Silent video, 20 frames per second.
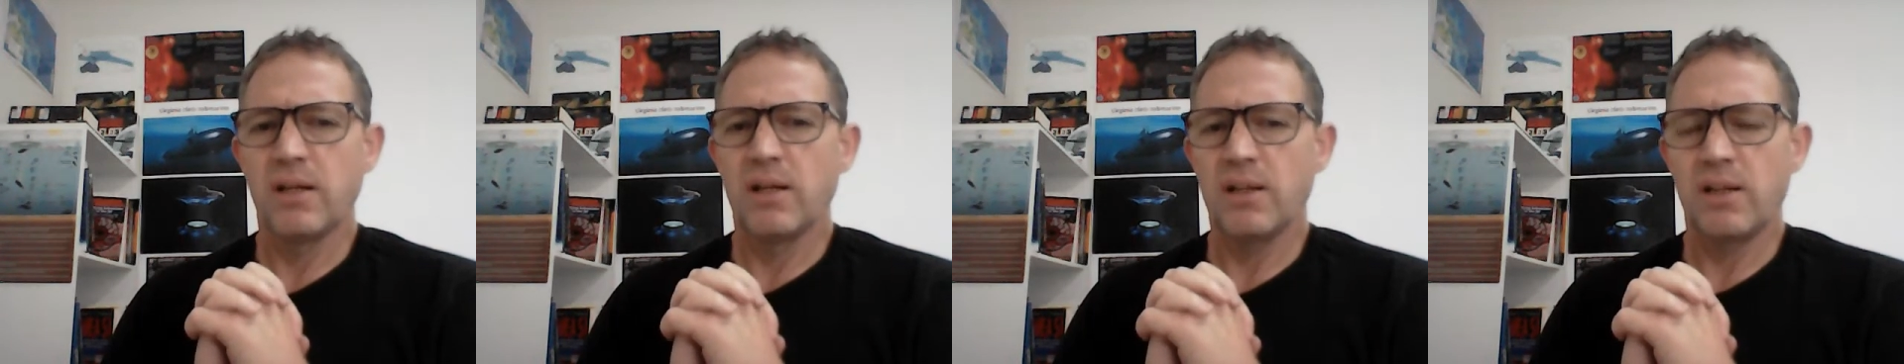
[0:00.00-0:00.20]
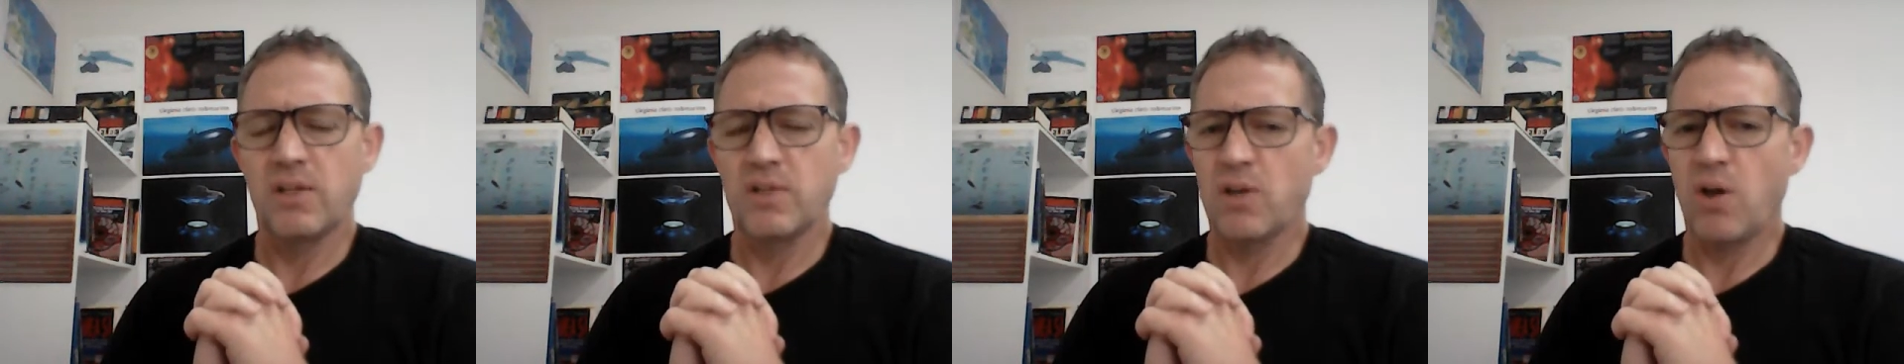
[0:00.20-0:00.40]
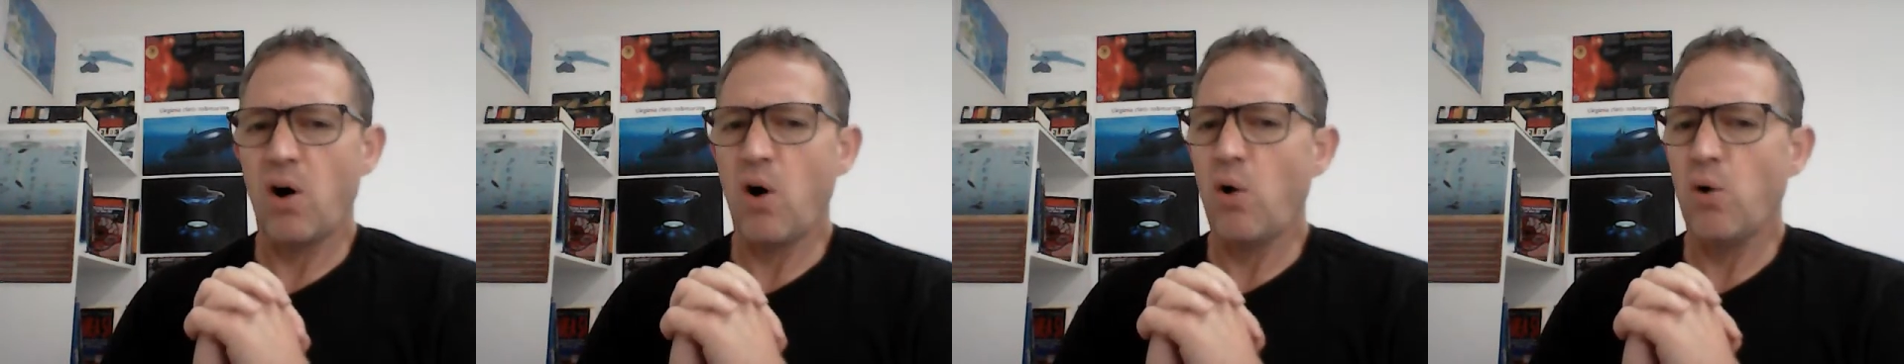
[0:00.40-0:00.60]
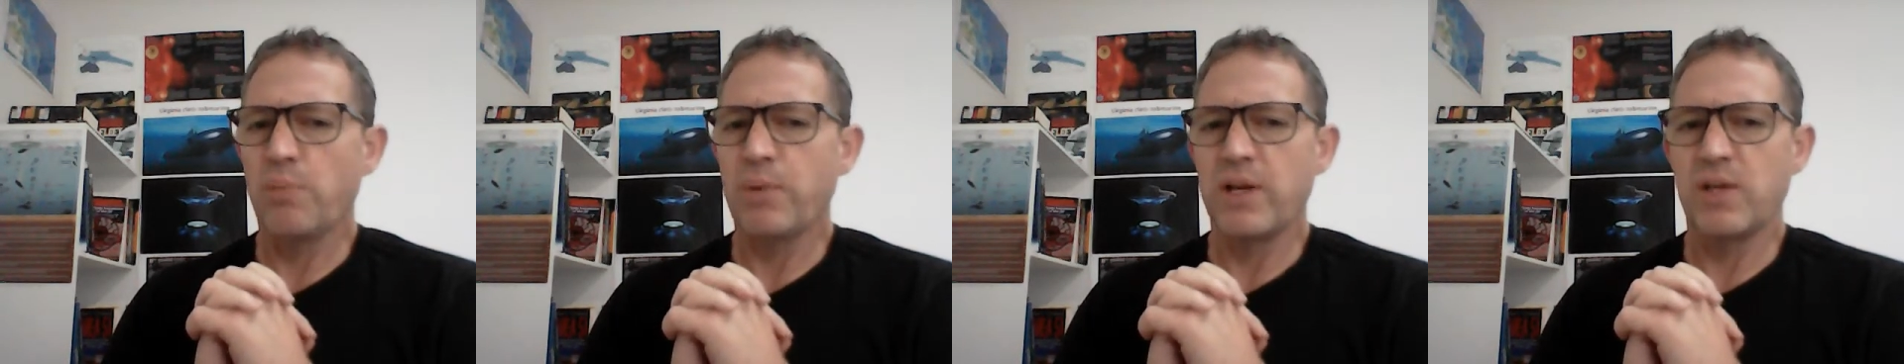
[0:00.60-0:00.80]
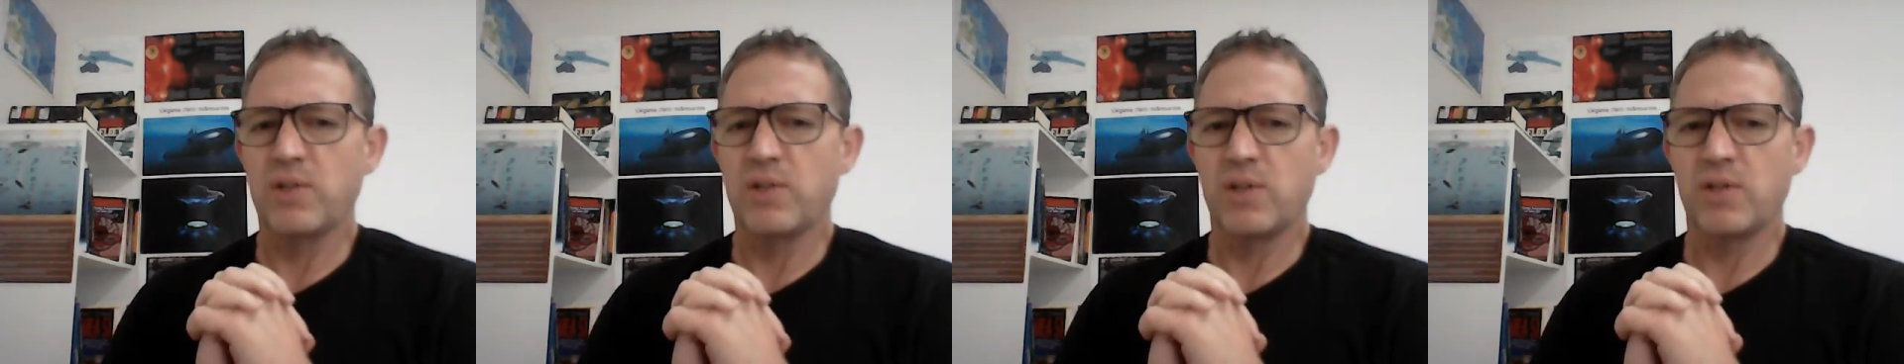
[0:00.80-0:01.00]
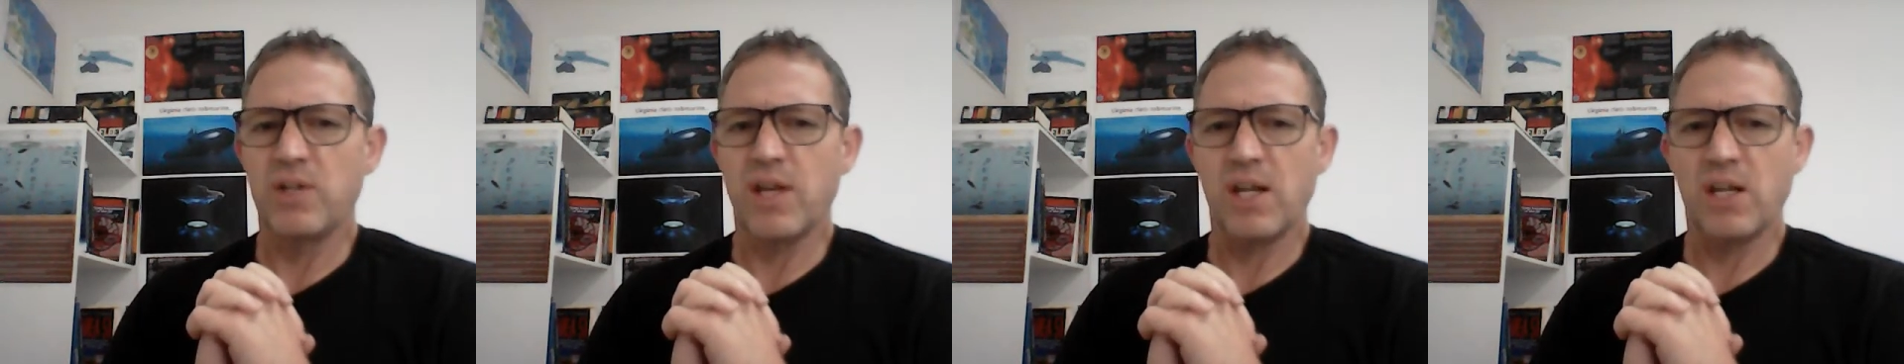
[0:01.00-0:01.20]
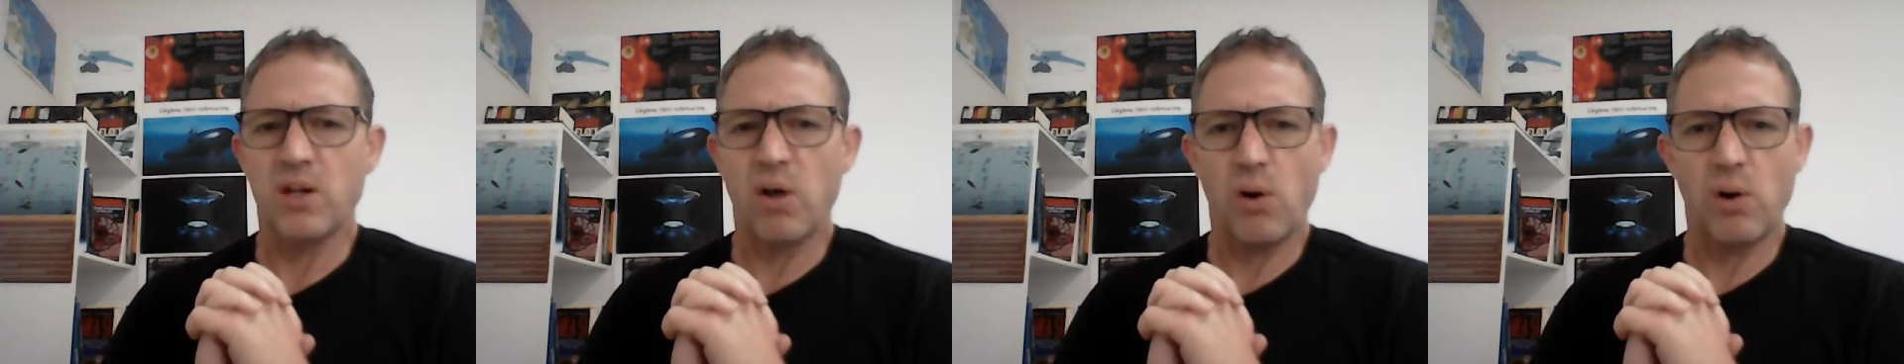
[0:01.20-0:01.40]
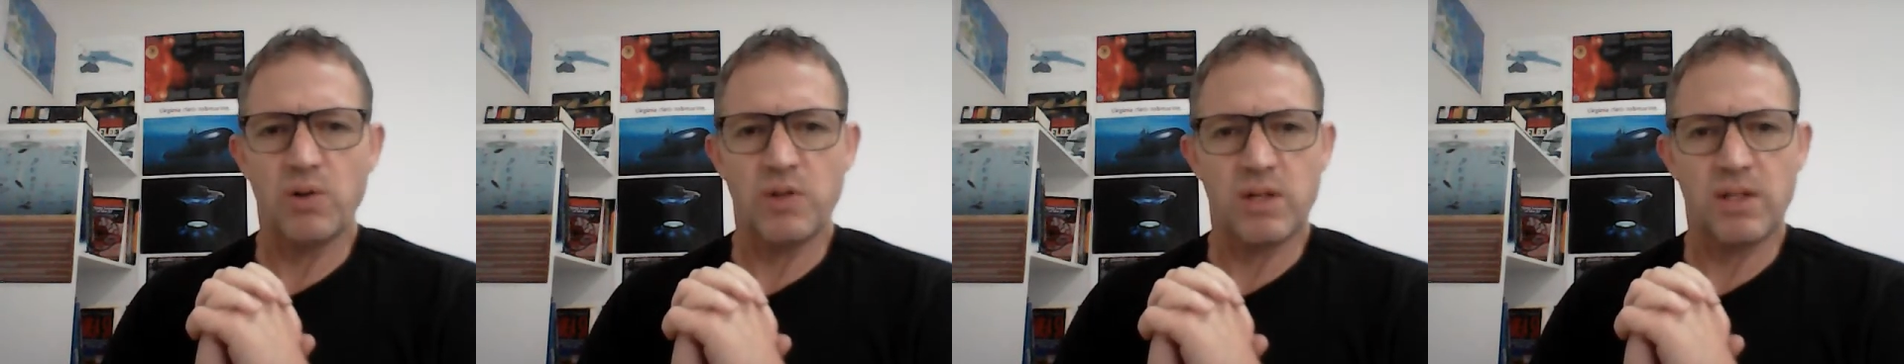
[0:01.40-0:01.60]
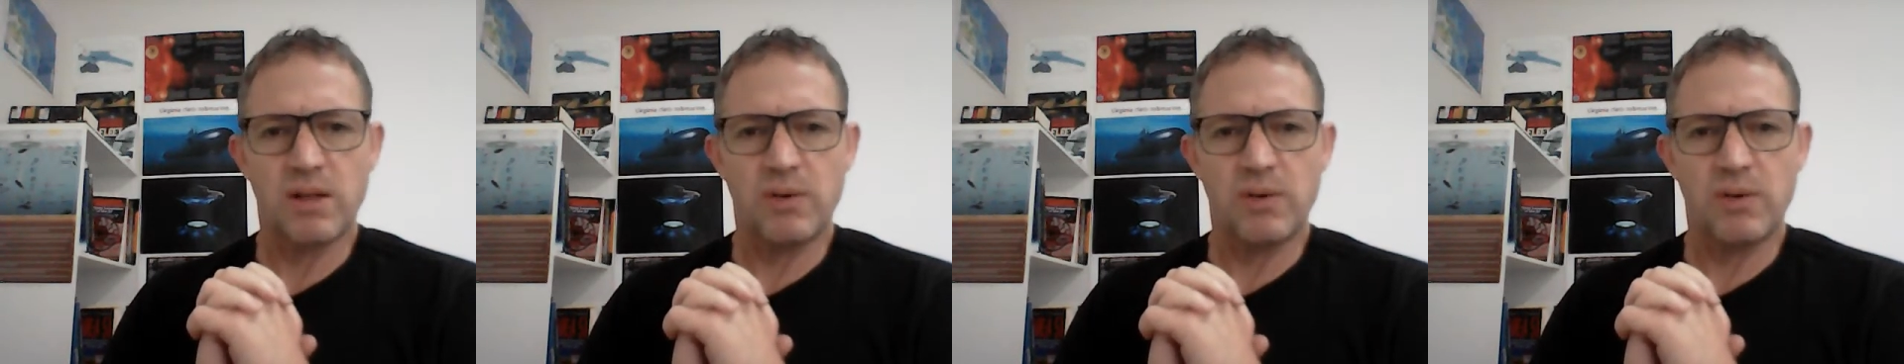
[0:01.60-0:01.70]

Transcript: There's a whole piece of technology